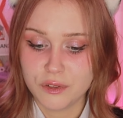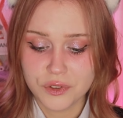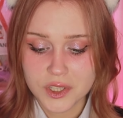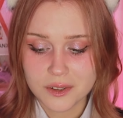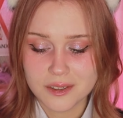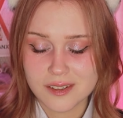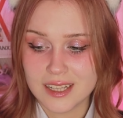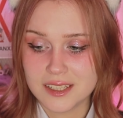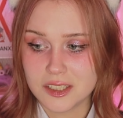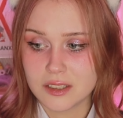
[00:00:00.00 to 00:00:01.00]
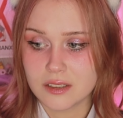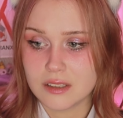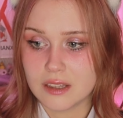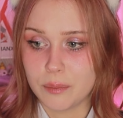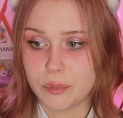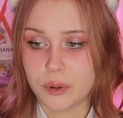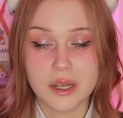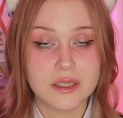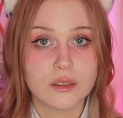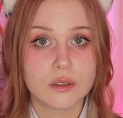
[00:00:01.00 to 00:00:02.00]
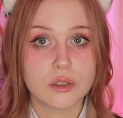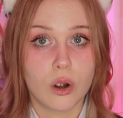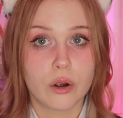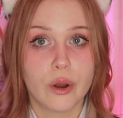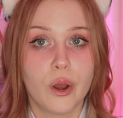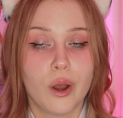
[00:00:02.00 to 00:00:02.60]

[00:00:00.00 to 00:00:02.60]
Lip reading: Figure Collection, the prices are